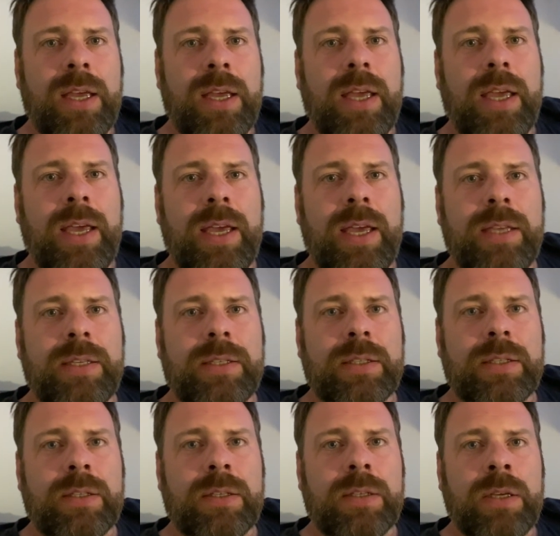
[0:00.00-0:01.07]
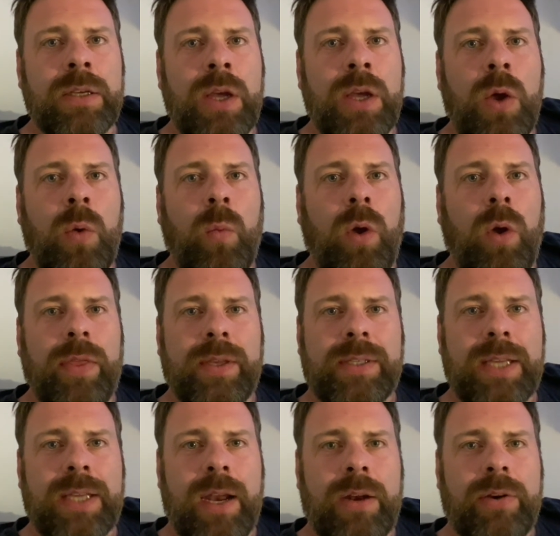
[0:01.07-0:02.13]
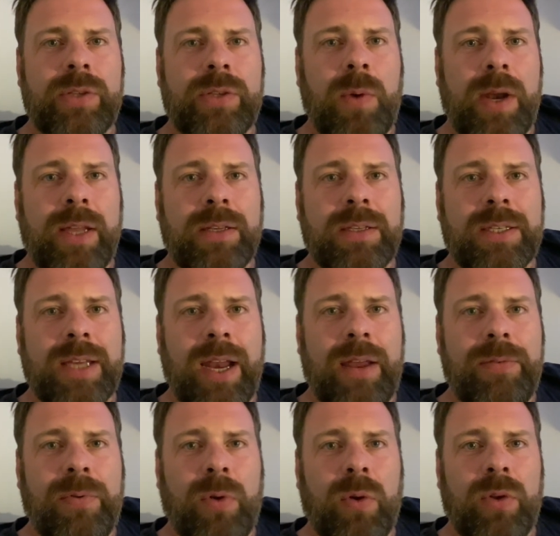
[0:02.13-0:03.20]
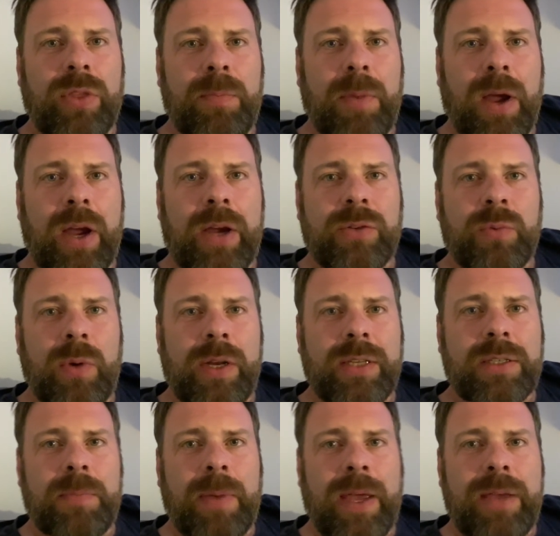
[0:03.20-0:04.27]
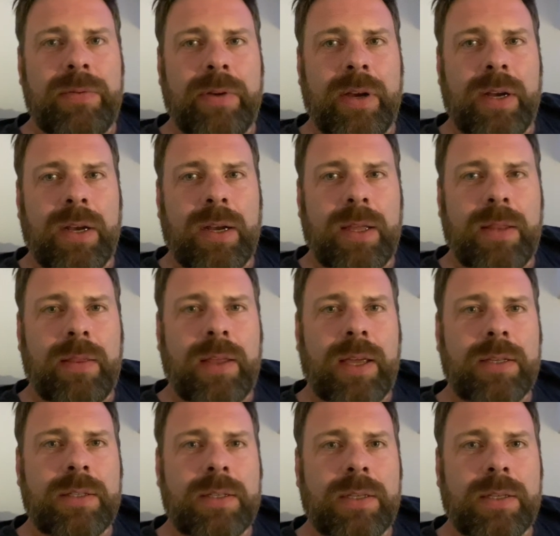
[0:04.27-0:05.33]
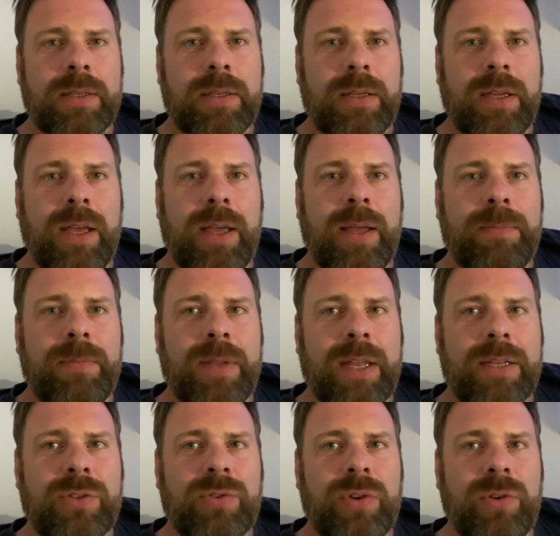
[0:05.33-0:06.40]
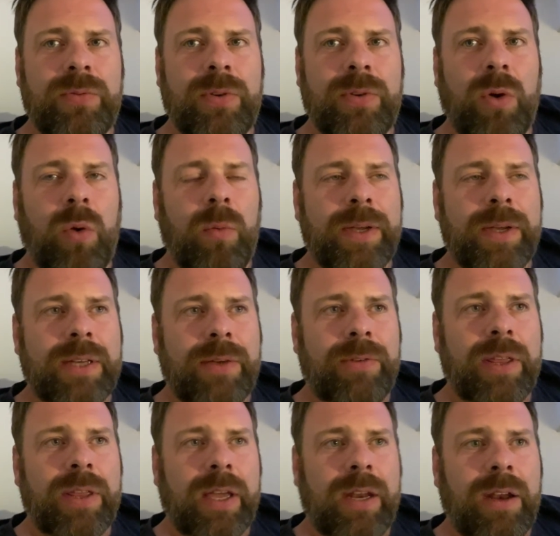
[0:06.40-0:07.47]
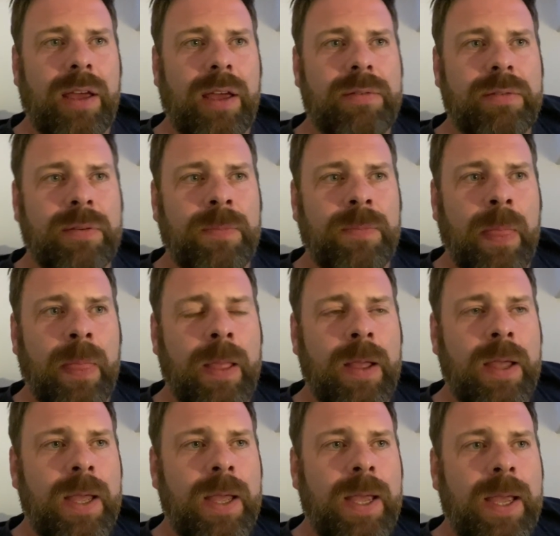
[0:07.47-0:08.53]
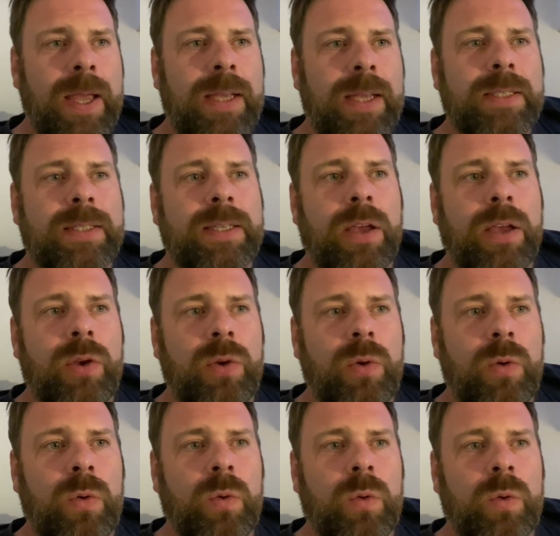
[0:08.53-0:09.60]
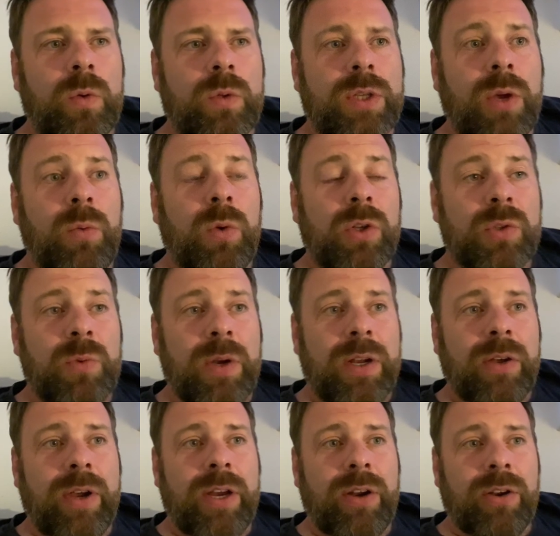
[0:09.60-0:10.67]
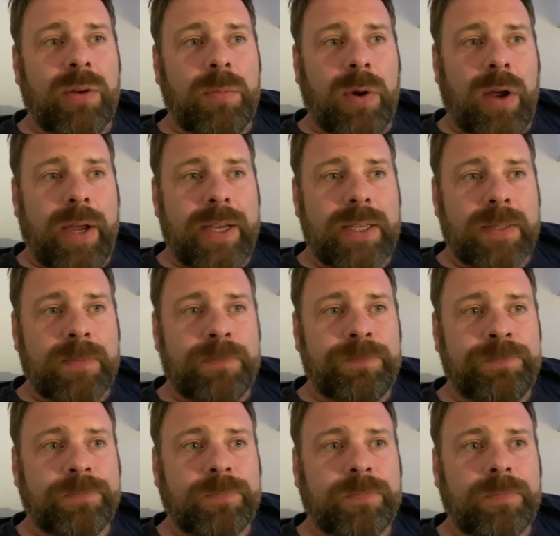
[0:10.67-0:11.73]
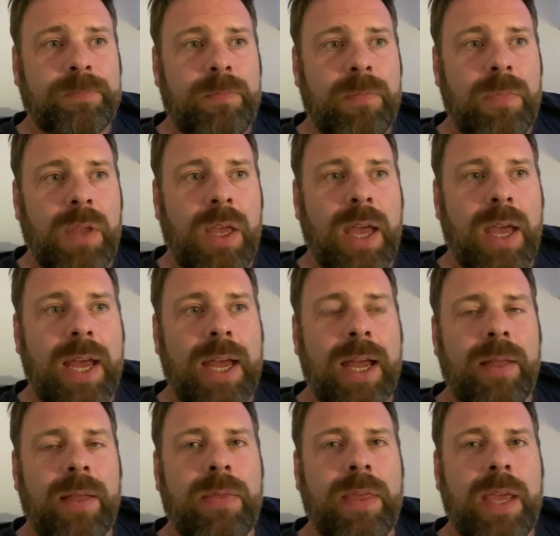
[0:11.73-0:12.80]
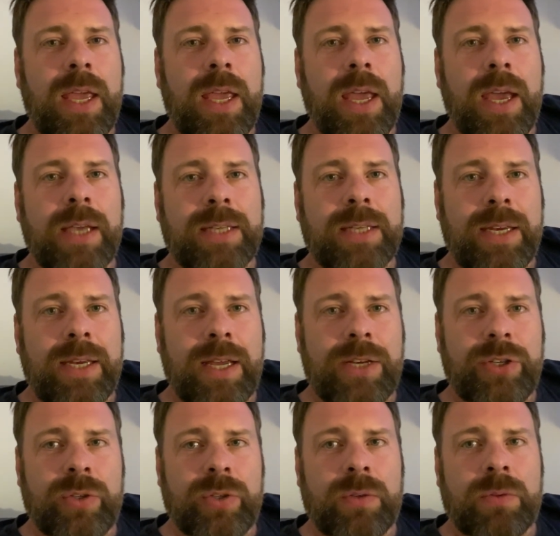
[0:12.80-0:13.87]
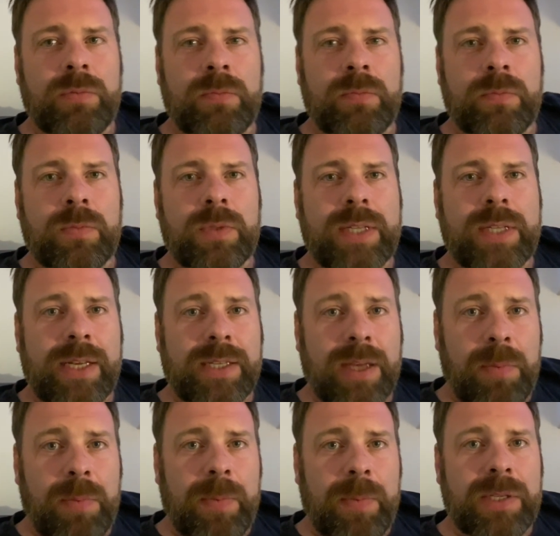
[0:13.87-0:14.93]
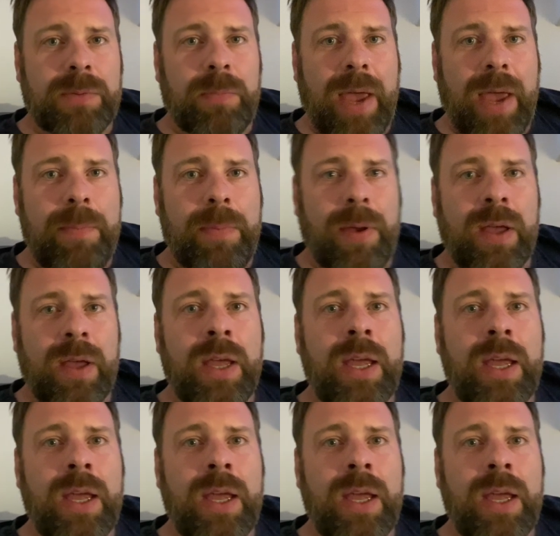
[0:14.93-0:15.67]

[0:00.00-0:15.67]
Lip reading: is what the seller is willing to sell it for and the buyer is willing to pay for it, and that's true for almost everything in life. So once we'd agreed on a price, the estate agent set up a piece of paper